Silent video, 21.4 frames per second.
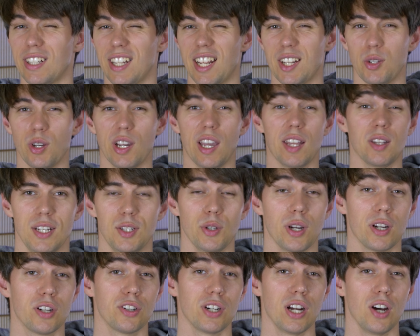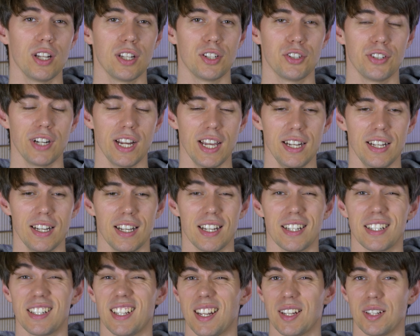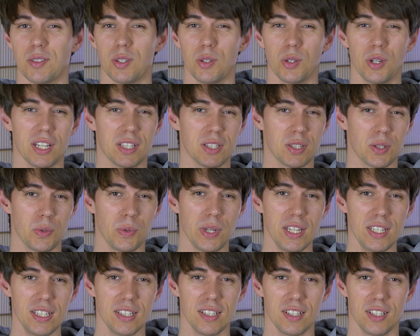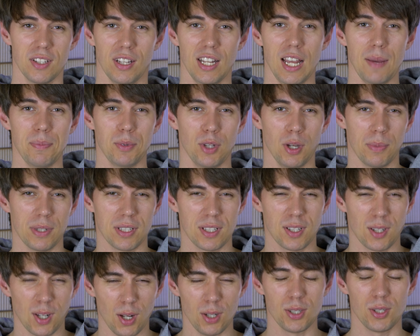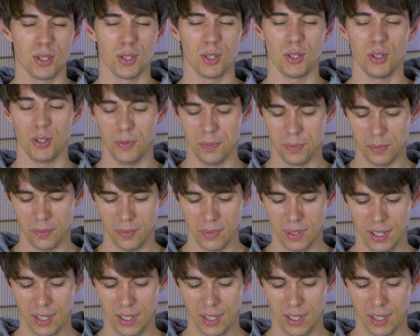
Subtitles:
then you get into a crowded train and then you get squeezed, your laptop is close to you,